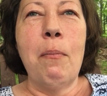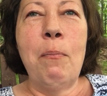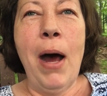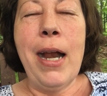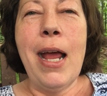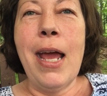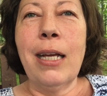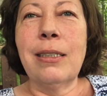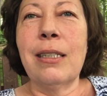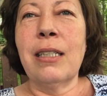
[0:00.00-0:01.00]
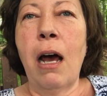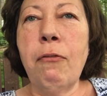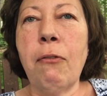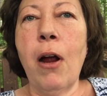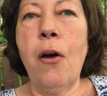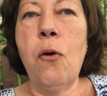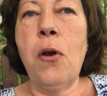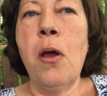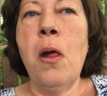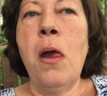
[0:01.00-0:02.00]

But it's a tough road,